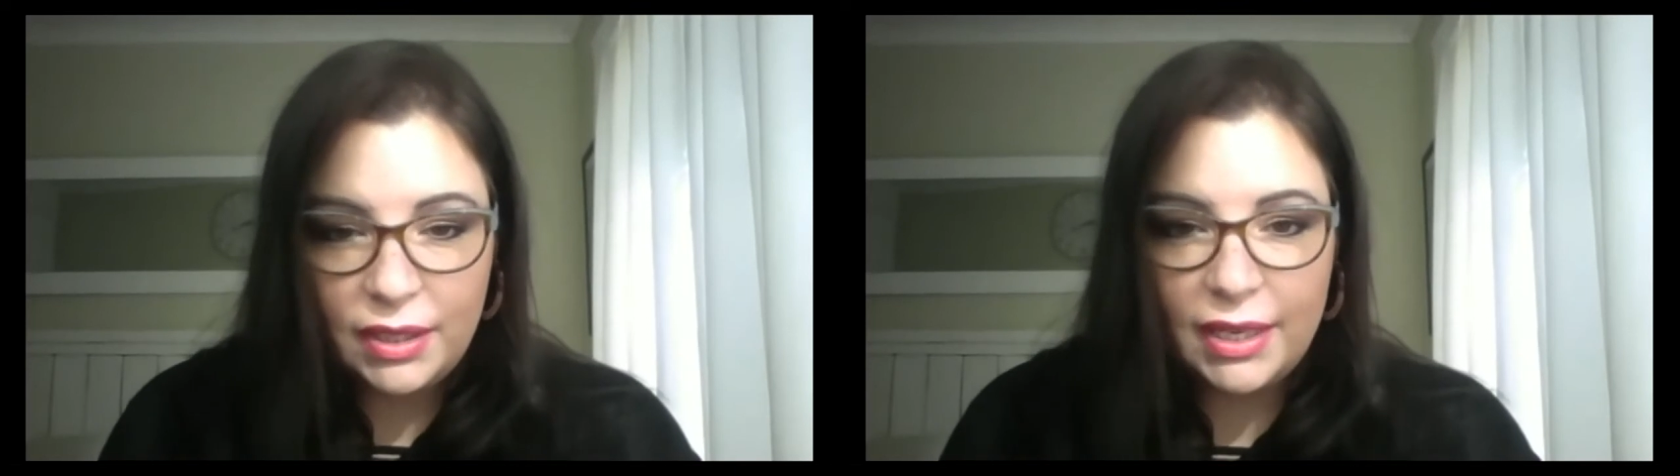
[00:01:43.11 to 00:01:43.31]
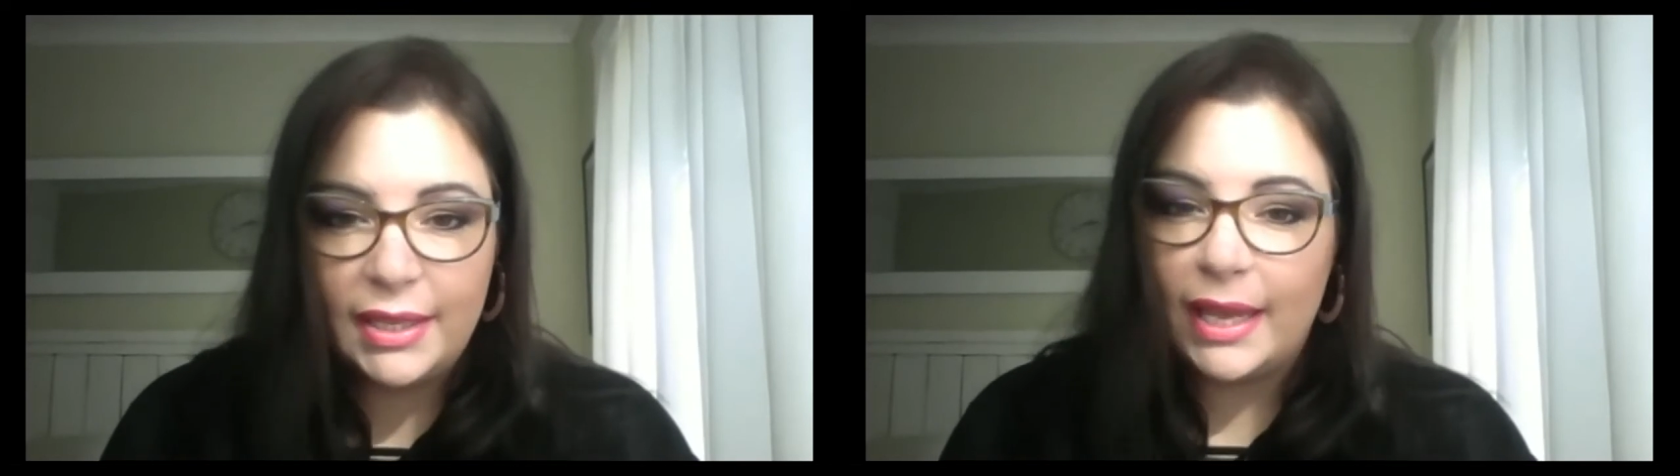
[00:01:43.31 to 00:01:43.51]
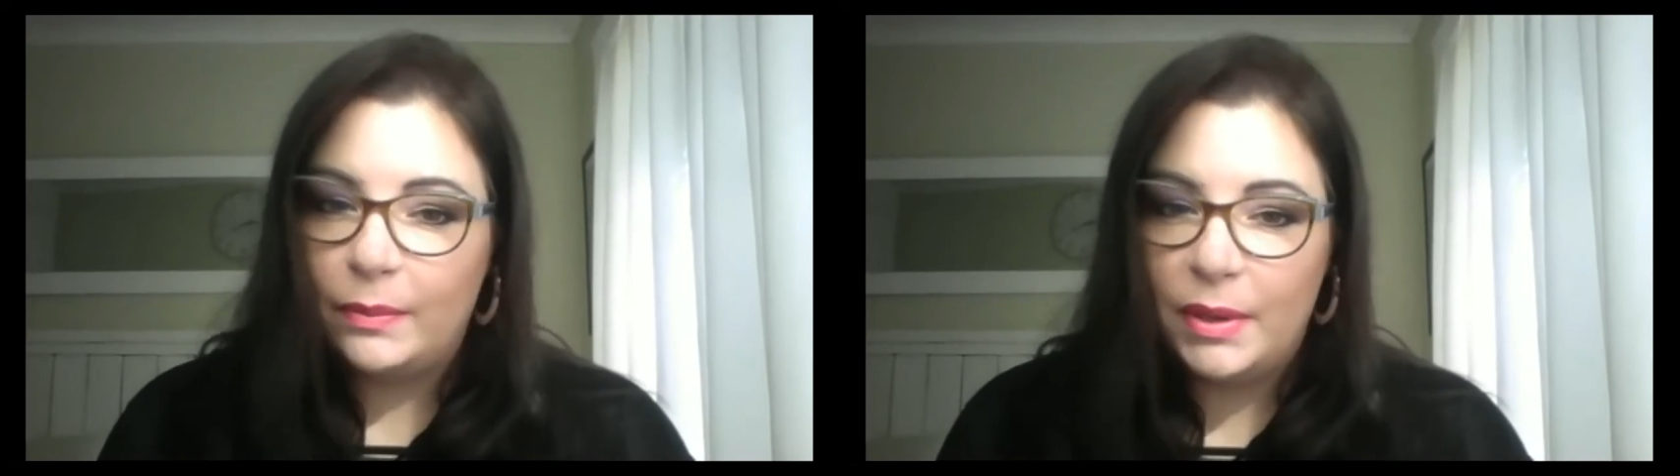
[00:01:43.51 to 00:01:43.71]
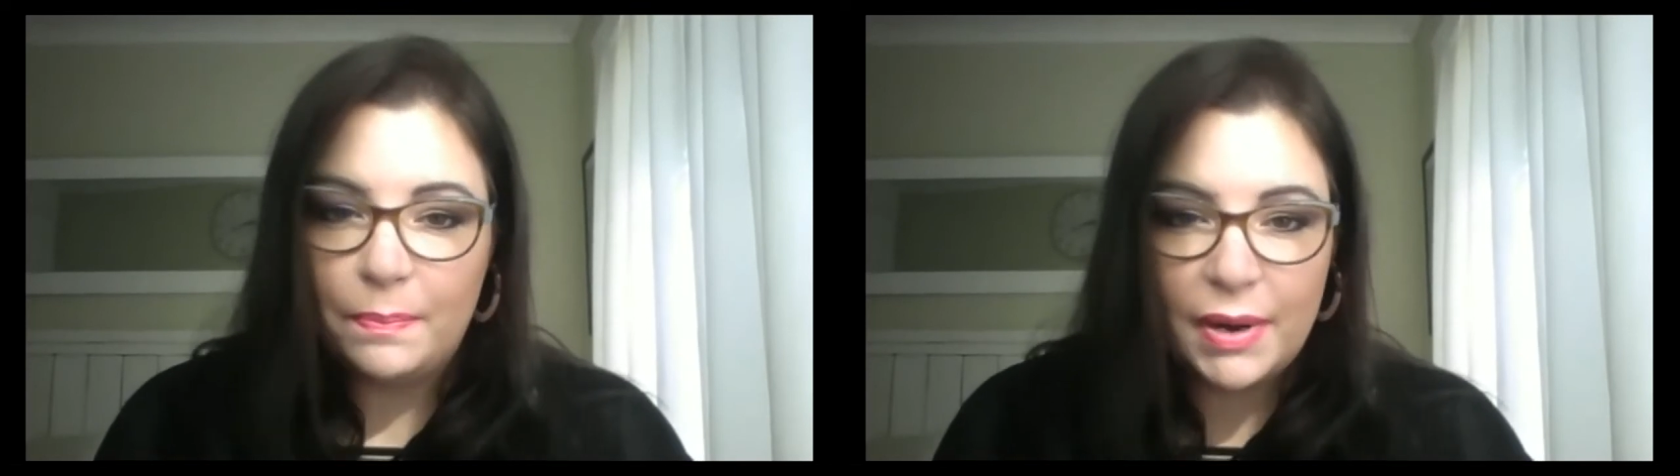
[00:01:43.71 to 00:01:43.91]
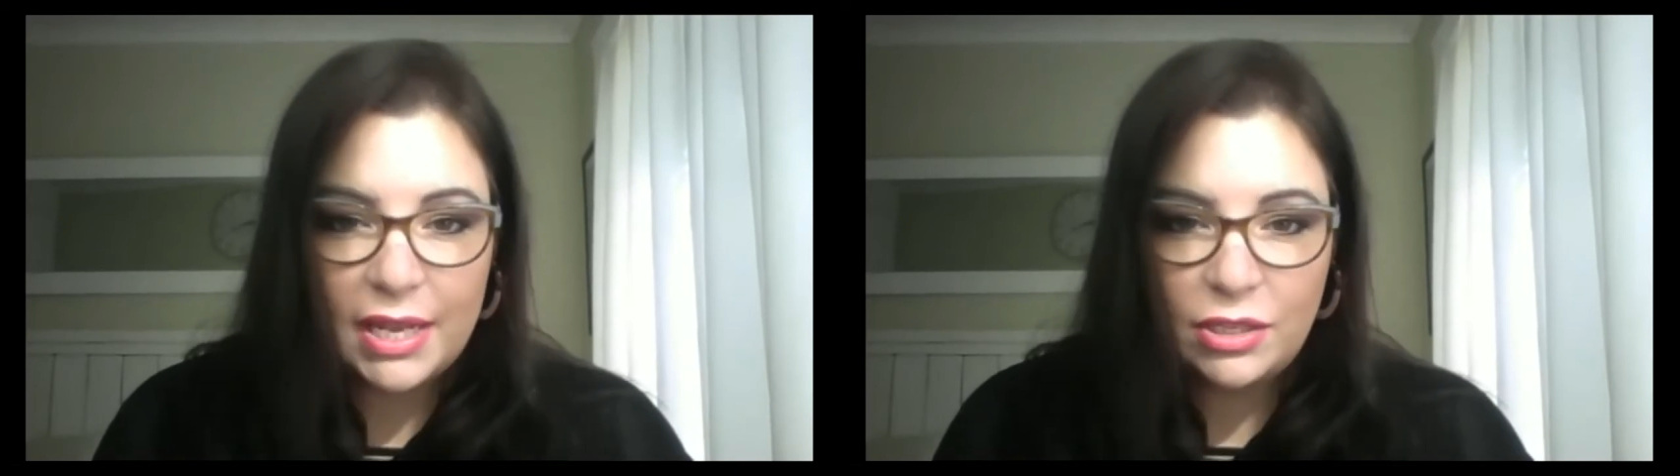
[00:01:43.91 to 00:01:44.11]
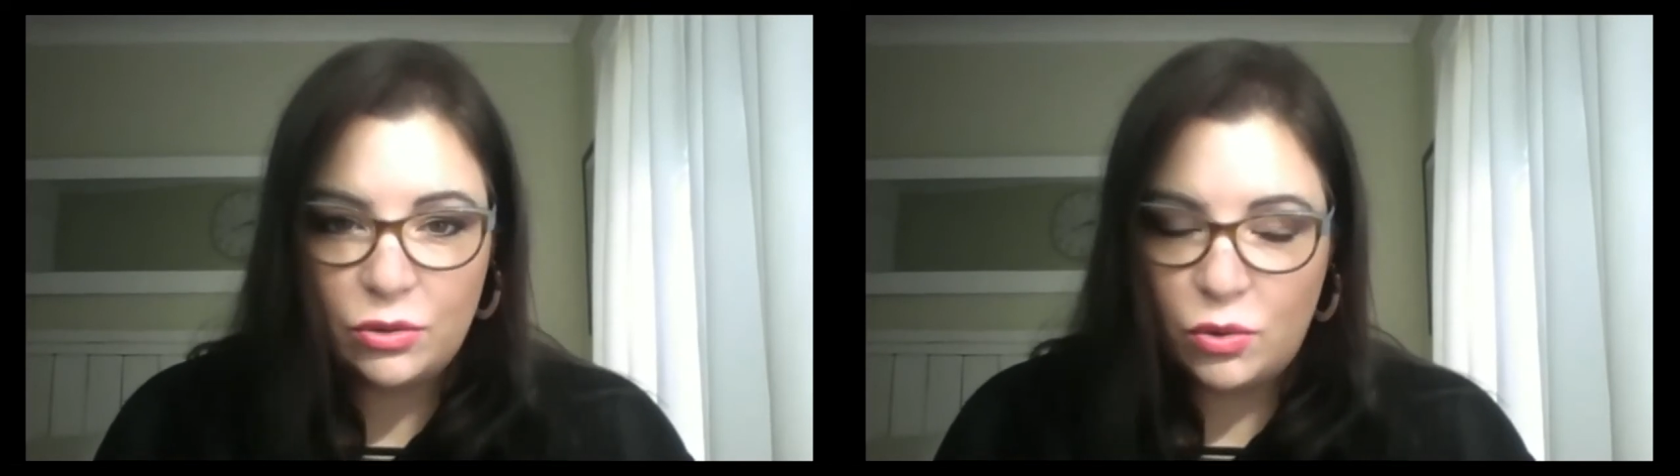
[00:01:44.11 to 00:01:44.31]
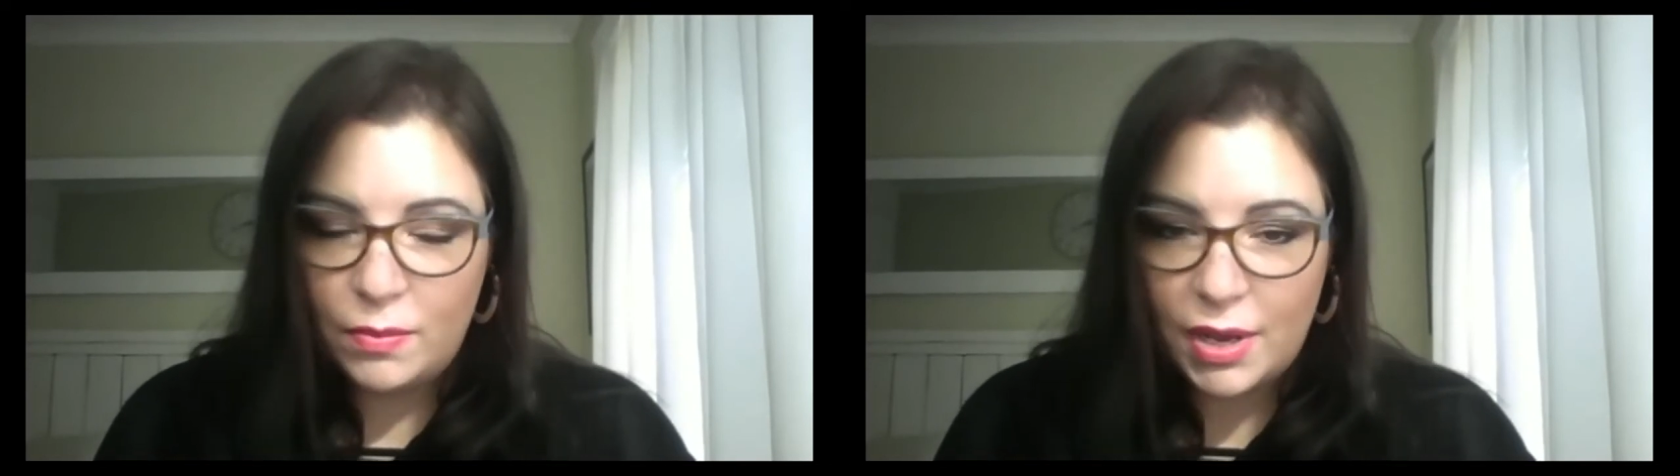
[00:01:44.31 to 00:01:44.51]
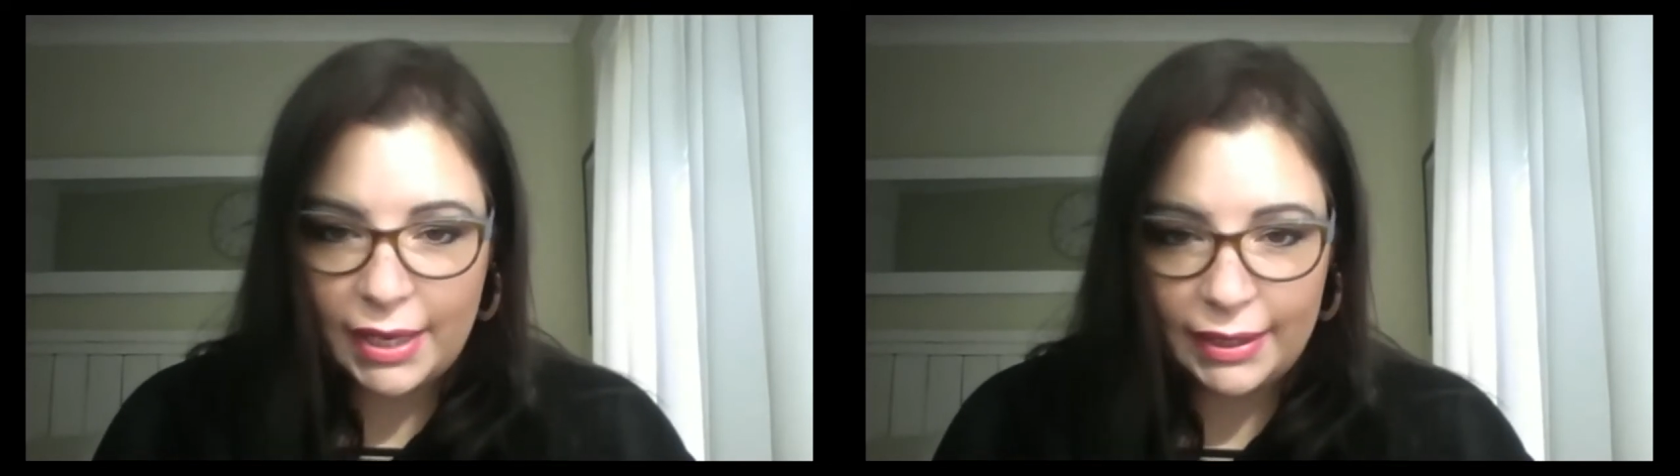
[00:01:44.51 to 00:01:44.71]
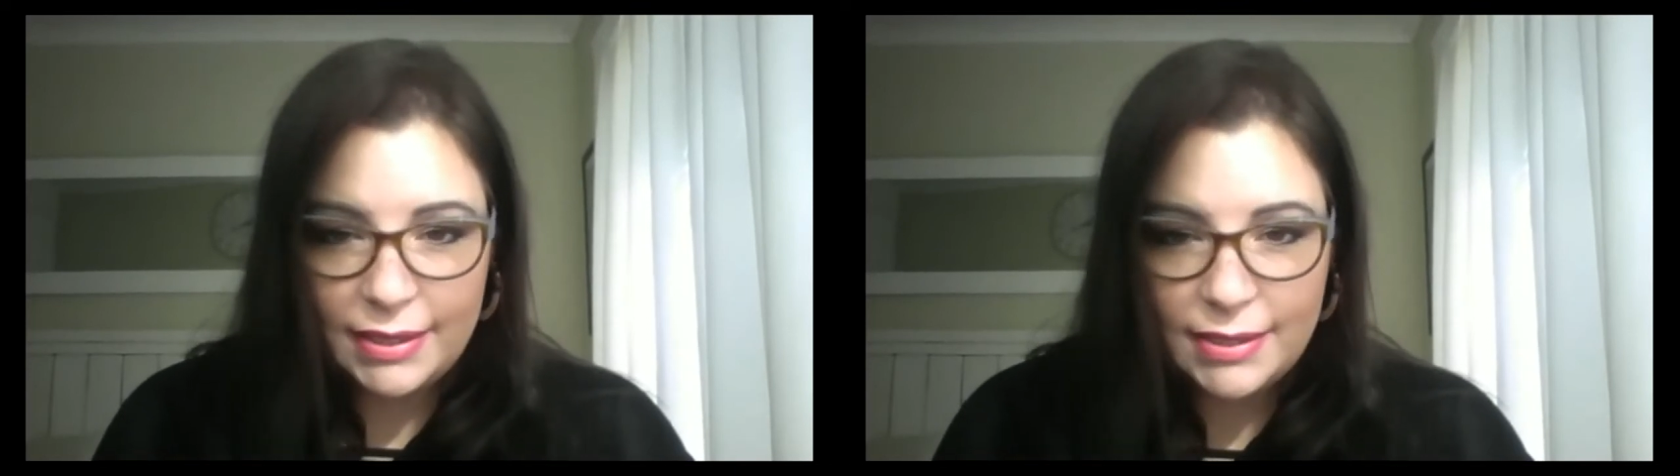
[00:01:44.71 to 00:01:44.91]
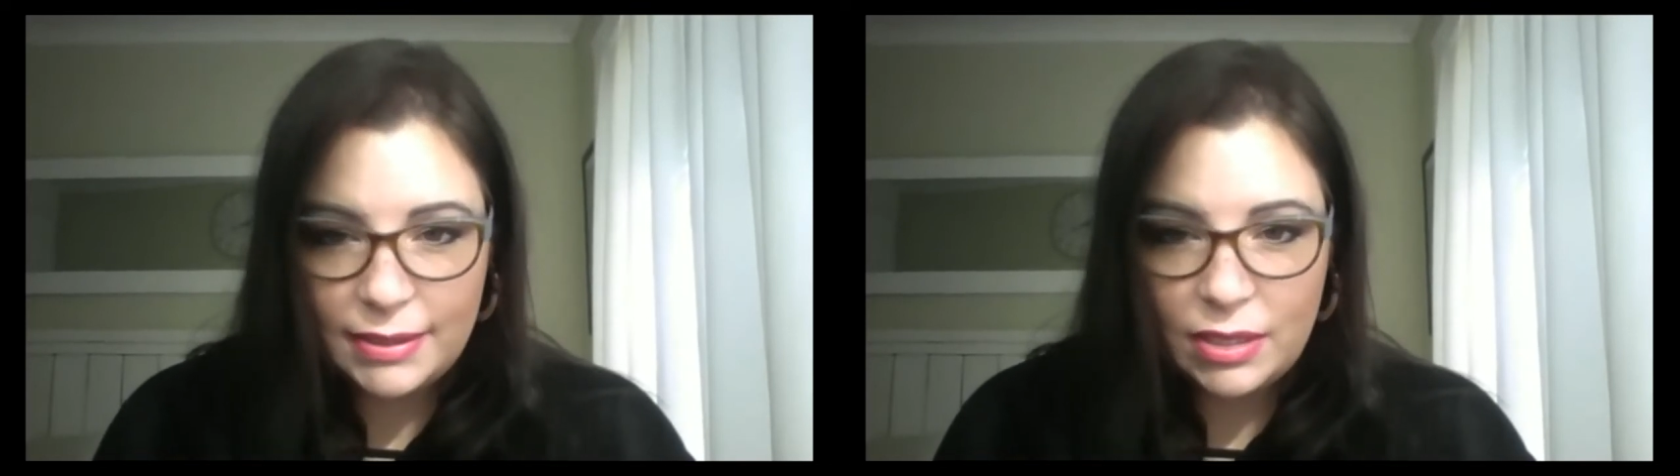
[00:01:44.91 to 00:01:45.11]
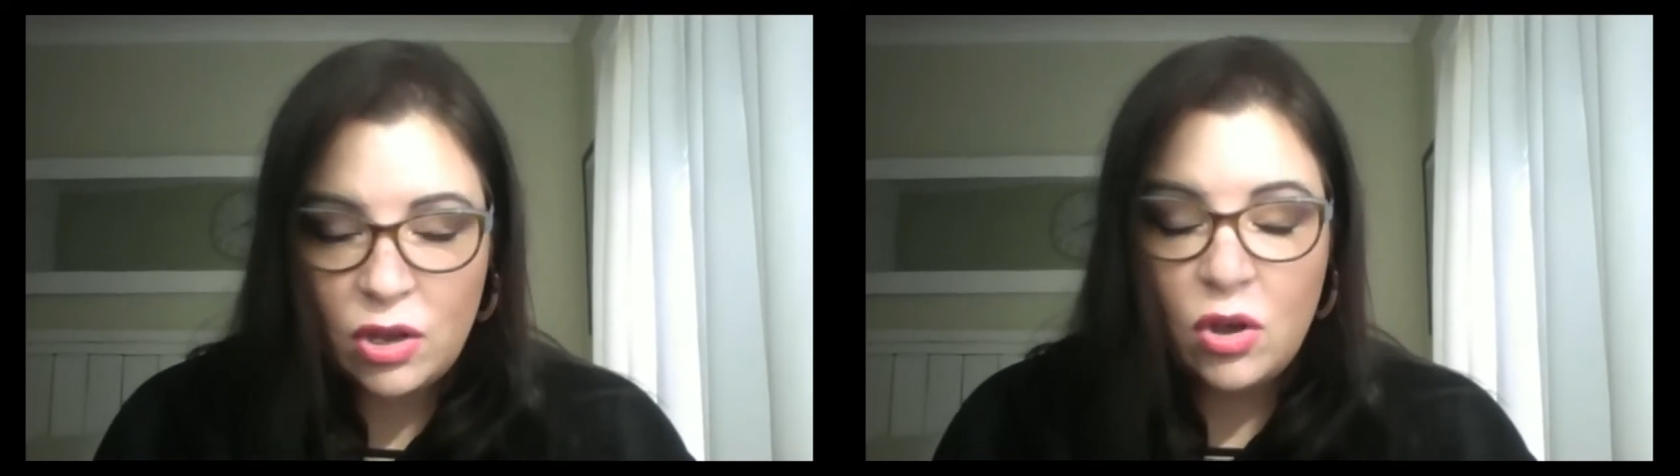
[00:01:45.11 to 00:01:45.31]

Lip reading: It can be plus or minus,